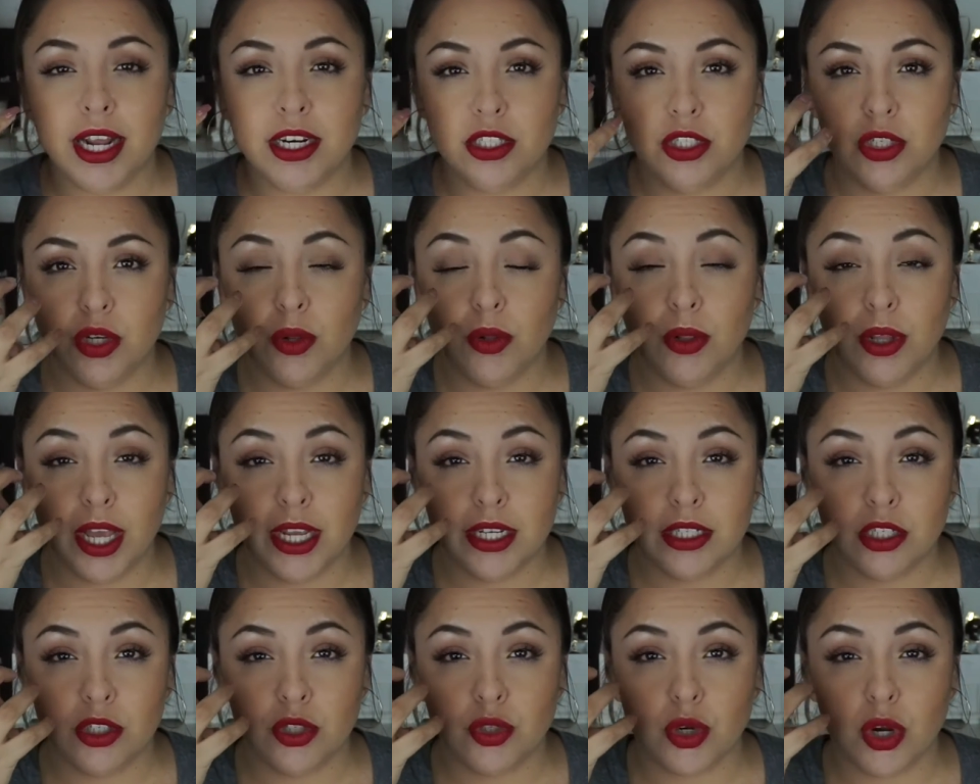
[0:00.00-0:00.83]
I don't
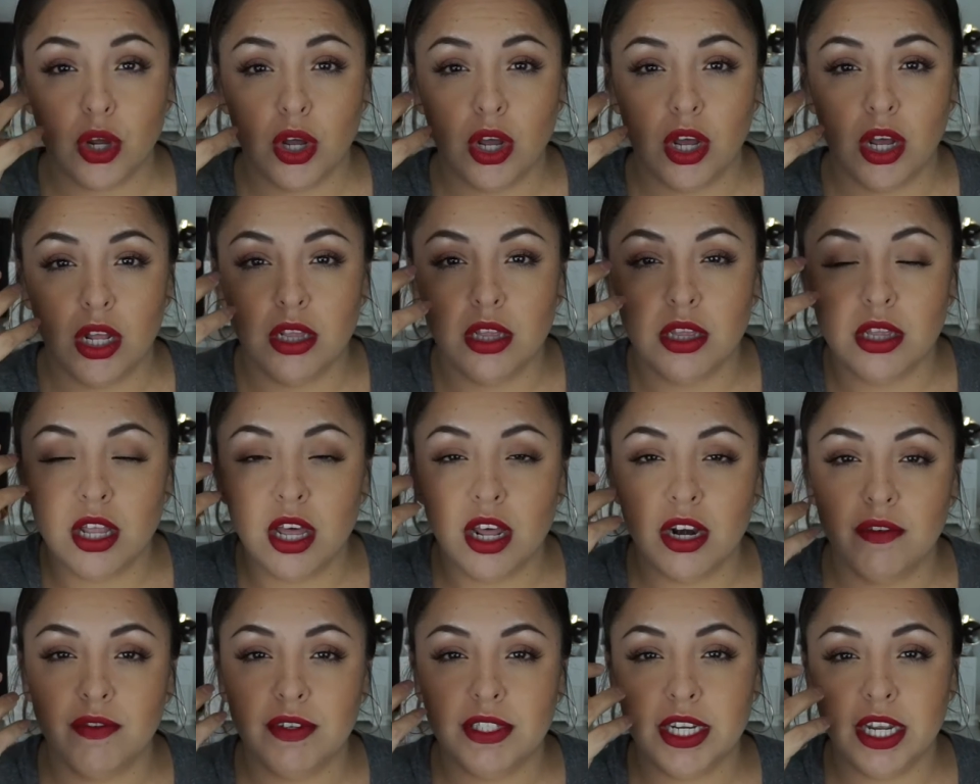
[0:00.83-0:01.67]
like to draw a
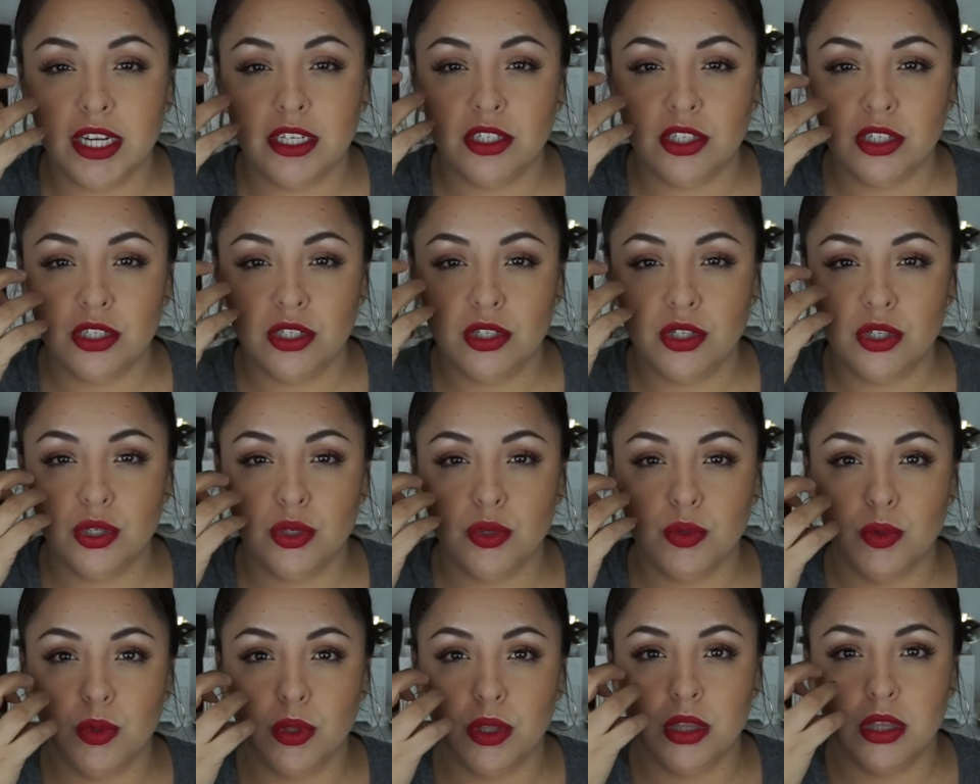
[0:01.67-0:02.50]
lot of attention
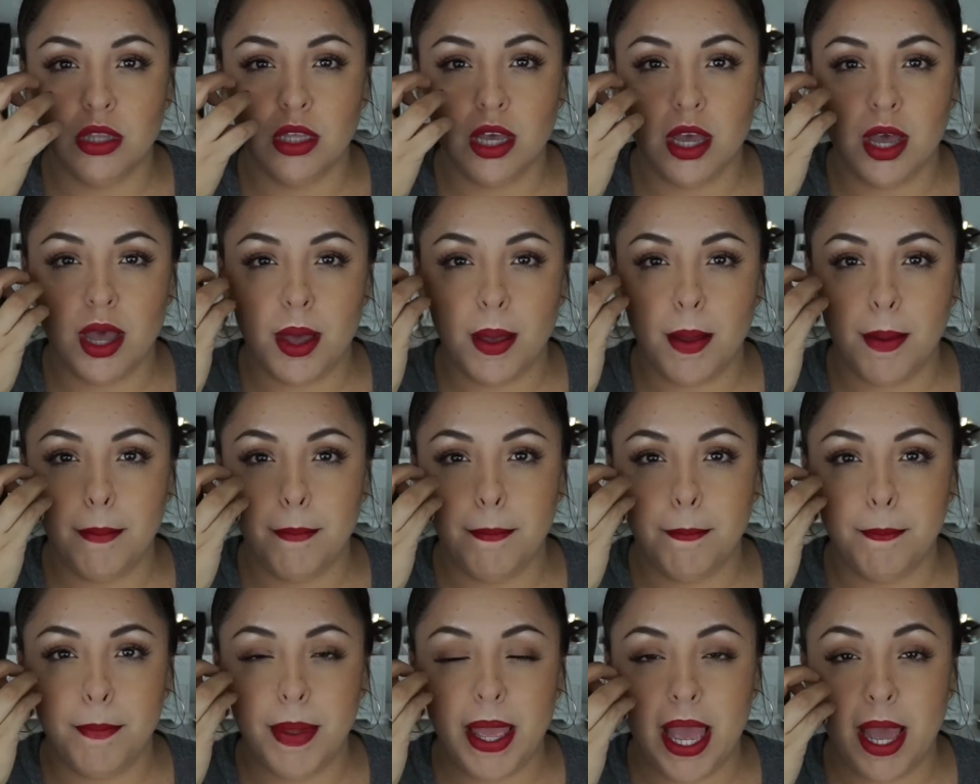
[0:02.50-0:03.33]
to the